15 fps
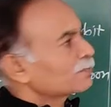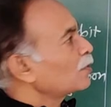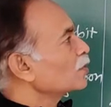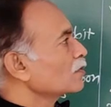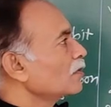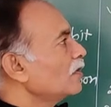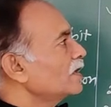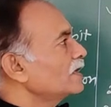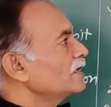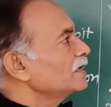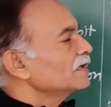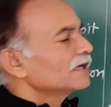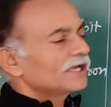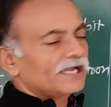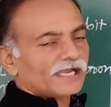
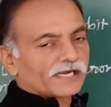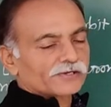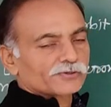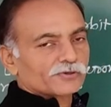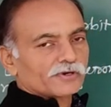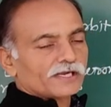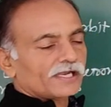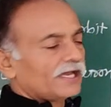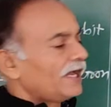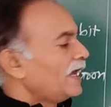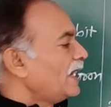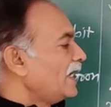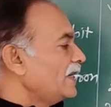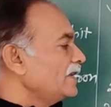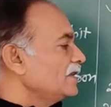photon, electron
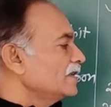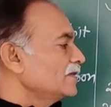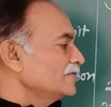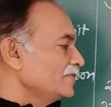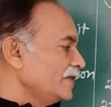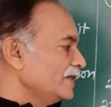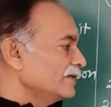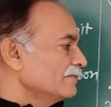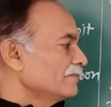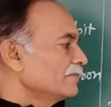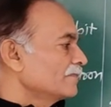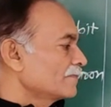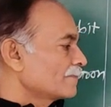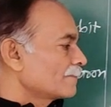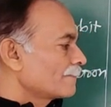and
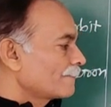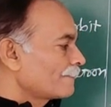uranium.